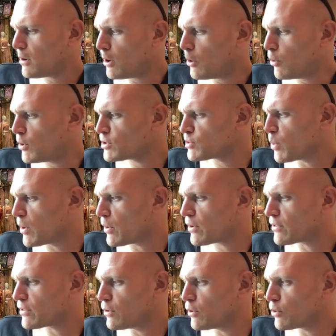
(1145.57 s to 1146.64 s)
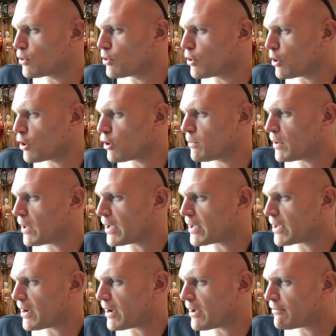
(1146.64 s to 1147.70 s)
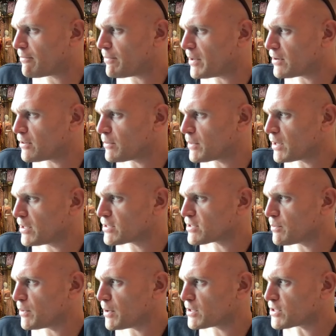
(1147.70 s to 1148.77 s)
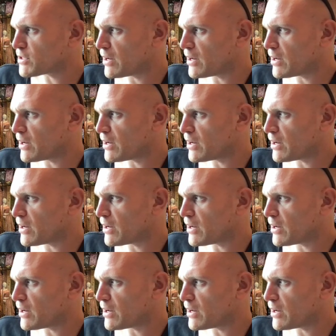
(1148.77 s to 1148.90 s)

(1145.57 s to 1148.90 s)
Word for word: always wearing the local garb. Like I've been to the Middle East a bunch.